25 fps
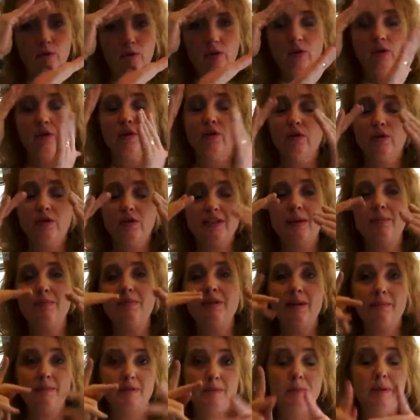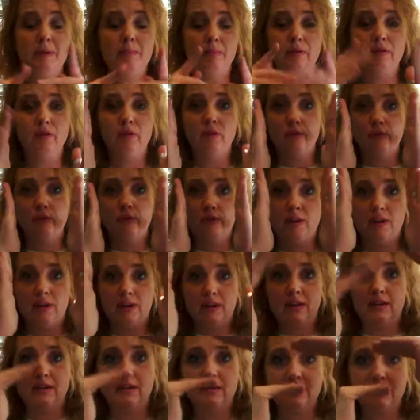Or you can, sometimes people do
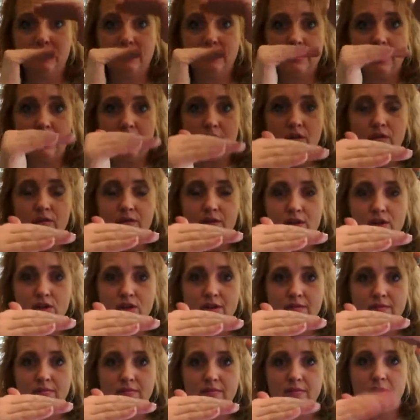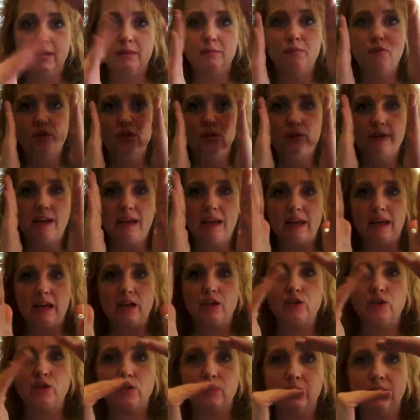this, tunnel vision, do that
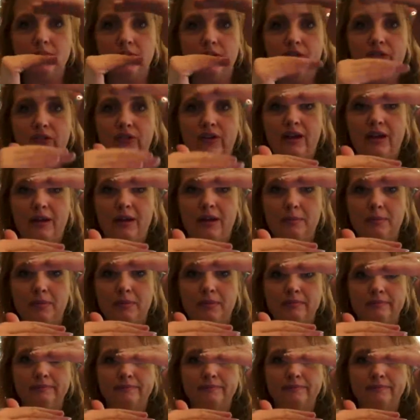extra little step.